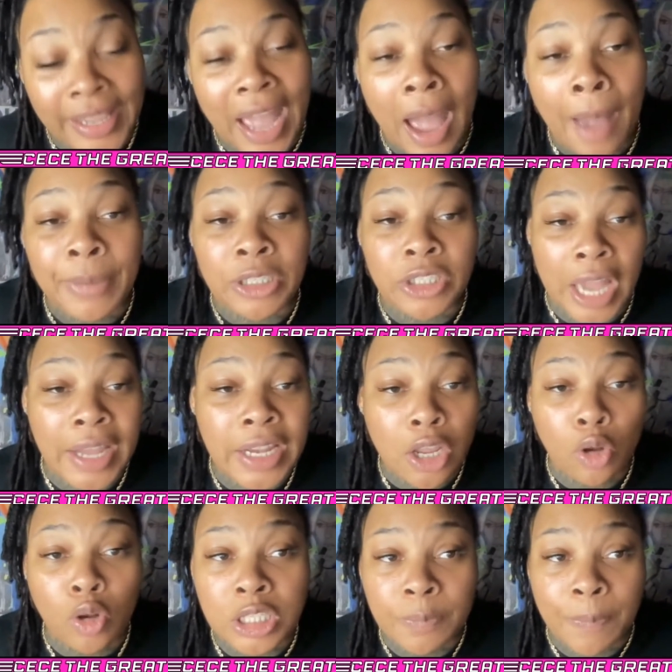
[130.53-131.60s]
I'll be Johnny on
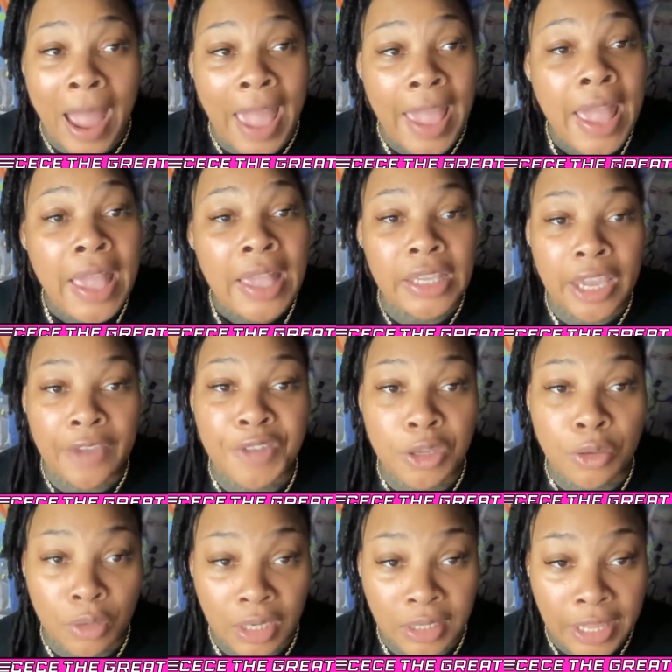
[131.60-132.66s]
the spot giving
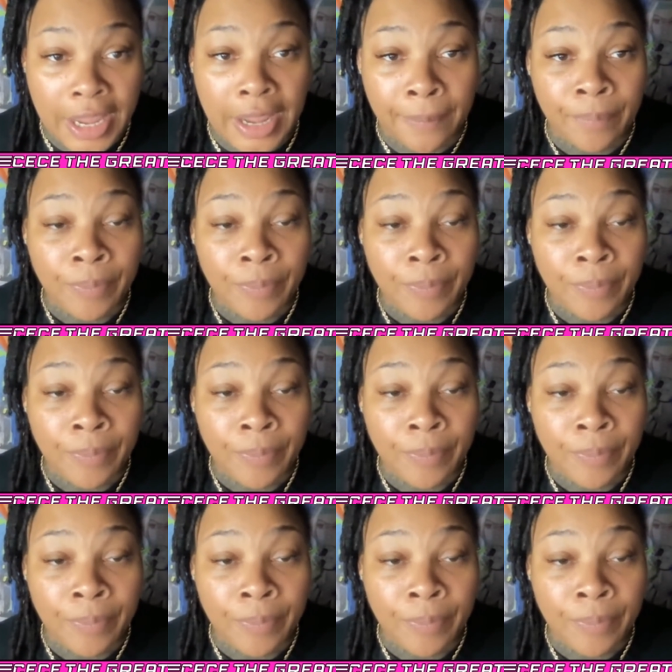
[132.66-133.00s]
you the link.